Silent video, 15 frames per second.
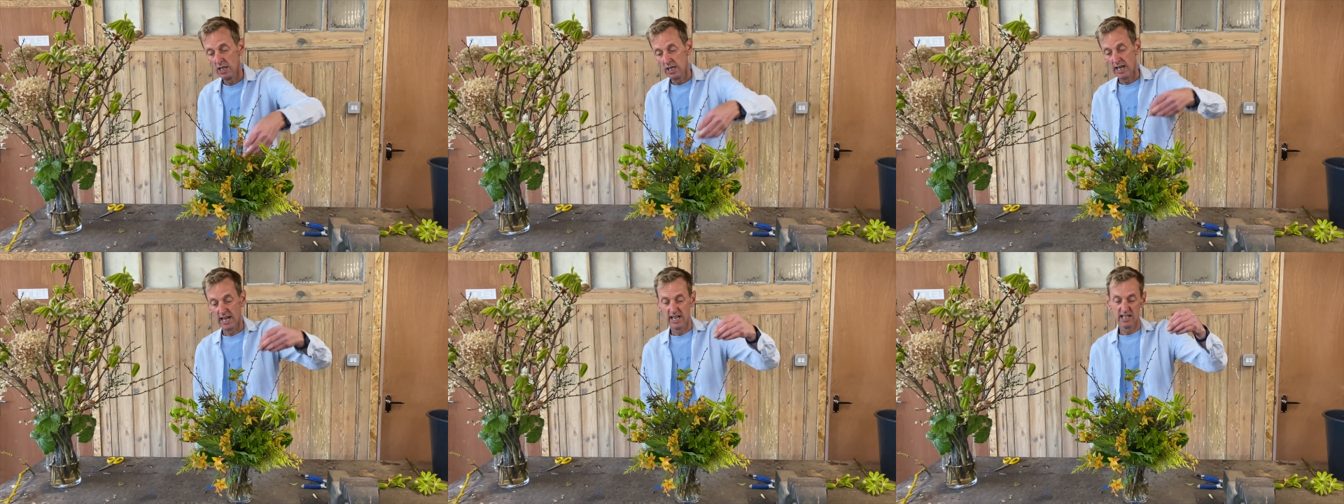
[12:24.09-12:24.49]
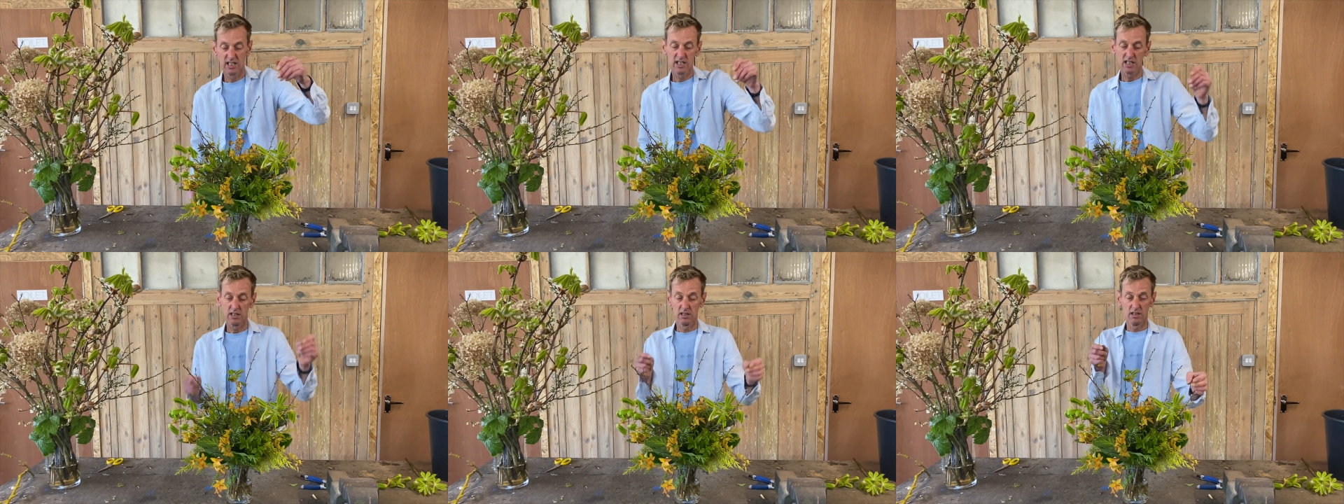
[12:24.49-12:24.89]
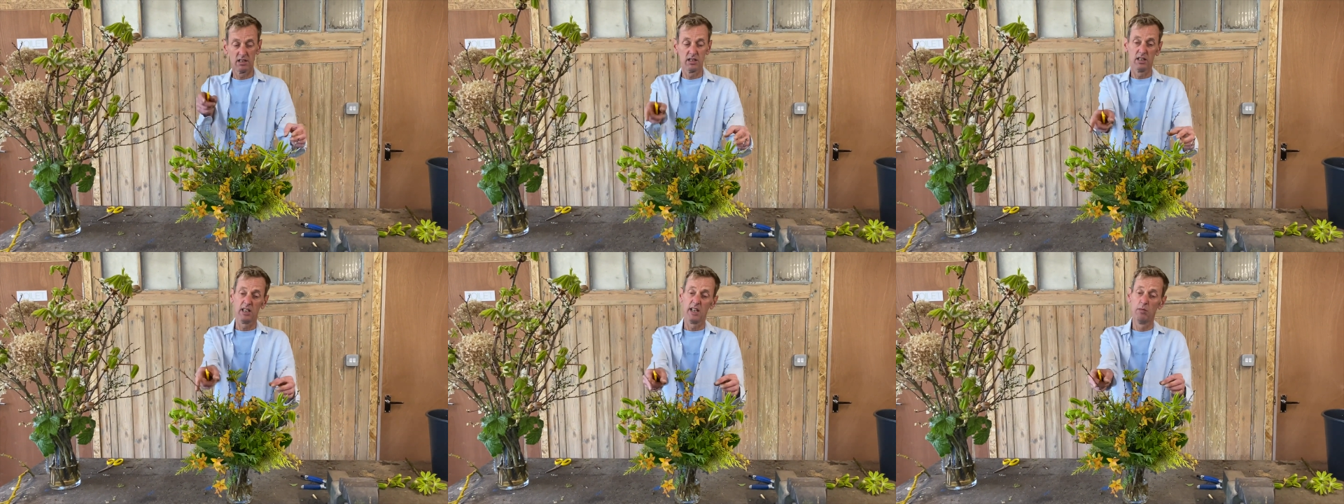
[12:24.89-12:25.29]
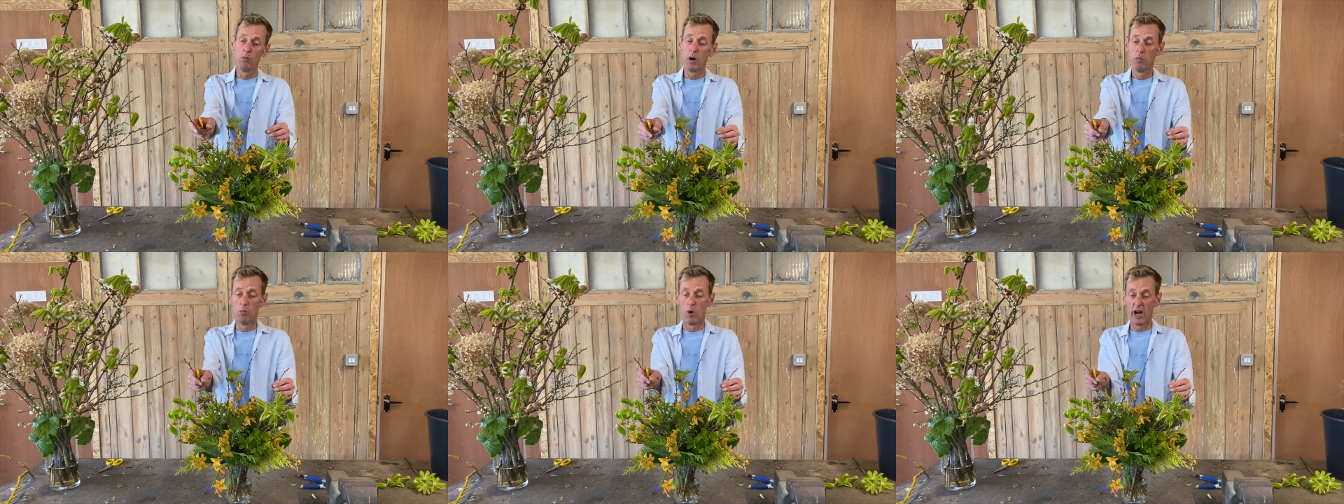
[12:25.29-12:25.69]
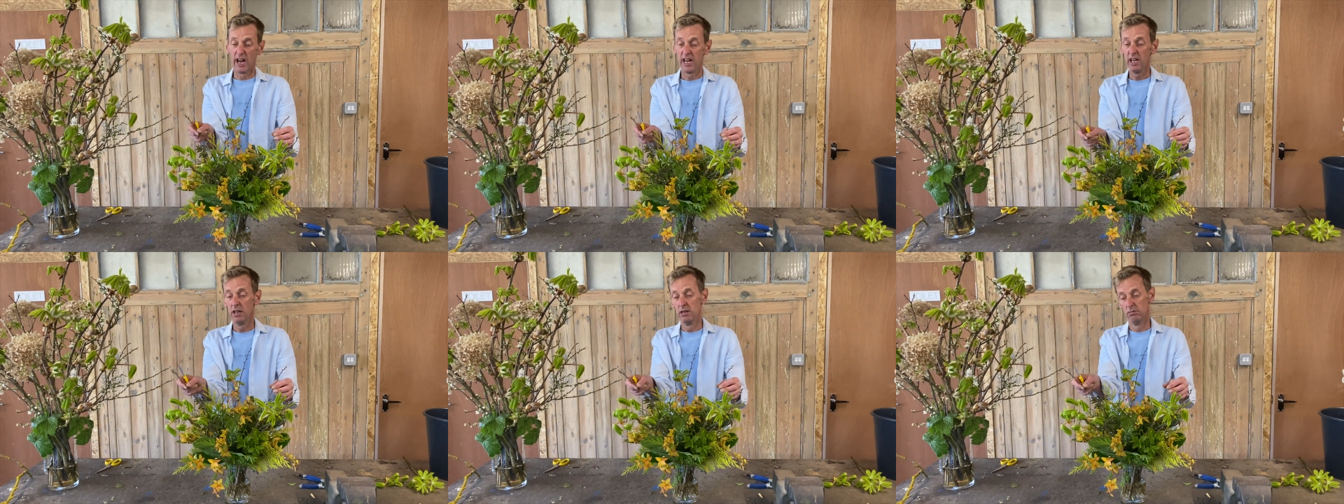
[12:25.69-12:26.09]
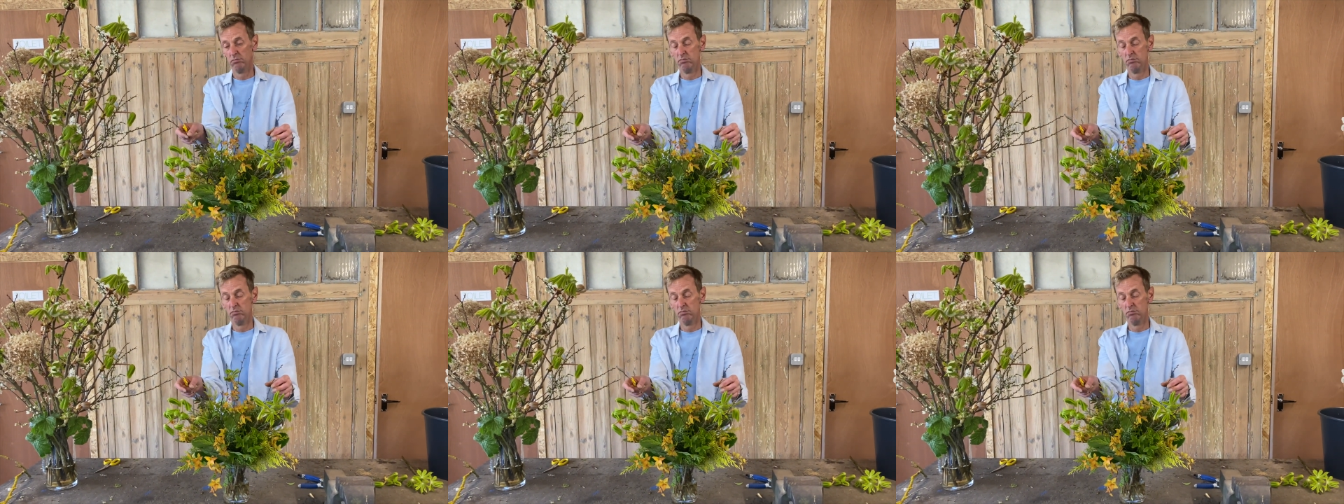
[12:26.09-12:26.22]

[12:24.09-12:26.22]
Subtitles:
And in one way,